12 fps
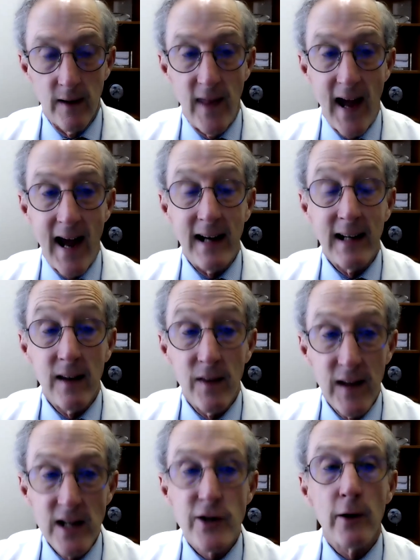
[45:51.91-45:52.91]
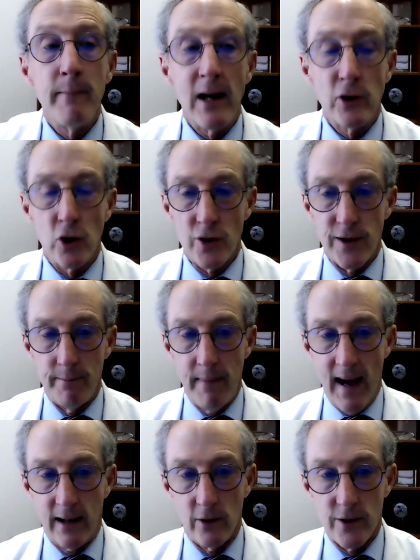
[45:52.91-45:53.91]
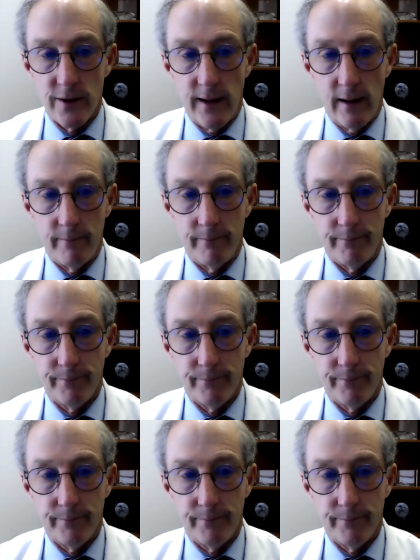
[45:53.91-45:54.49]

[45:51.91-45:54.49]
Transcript: that these are measures that matter to them.